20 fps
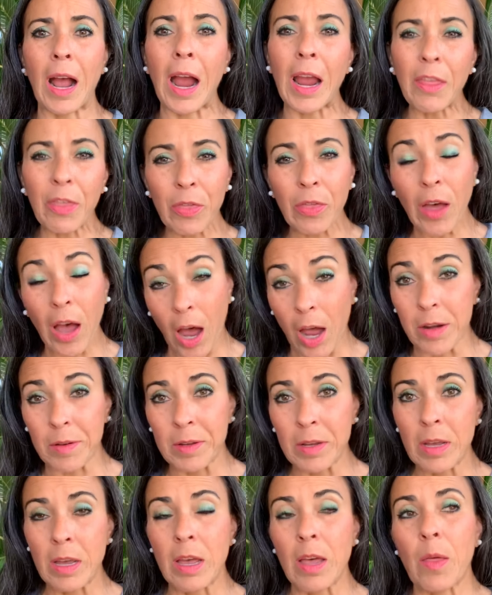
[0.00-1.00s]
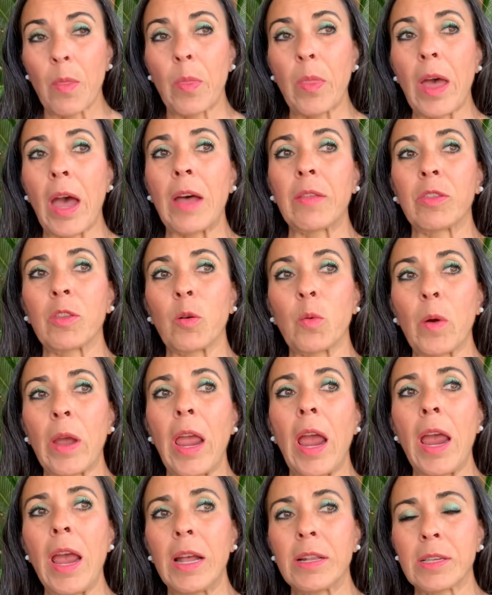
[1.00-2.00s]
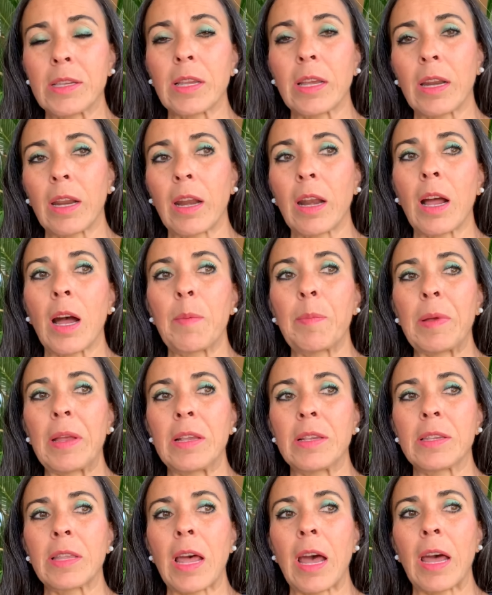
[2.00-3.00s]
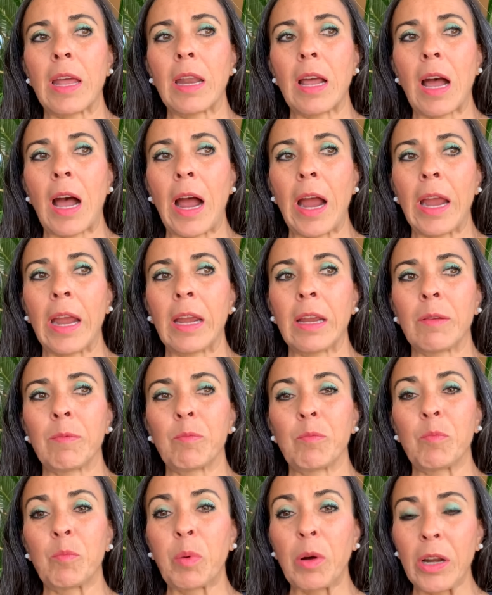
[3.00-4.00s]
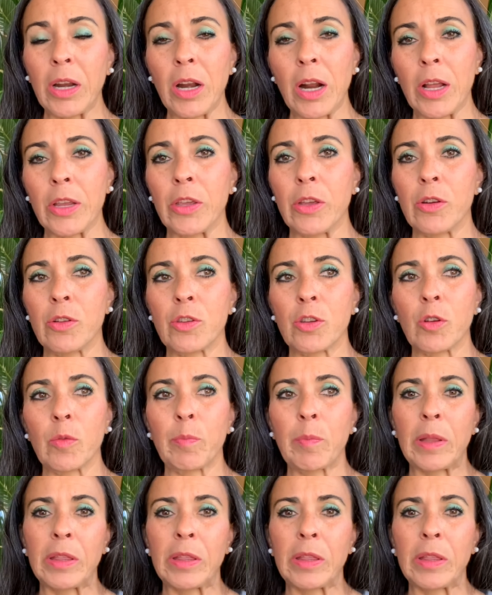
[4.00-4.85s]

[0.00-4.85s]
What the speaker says: thought that the way I had set it up is that I put it on YouTube,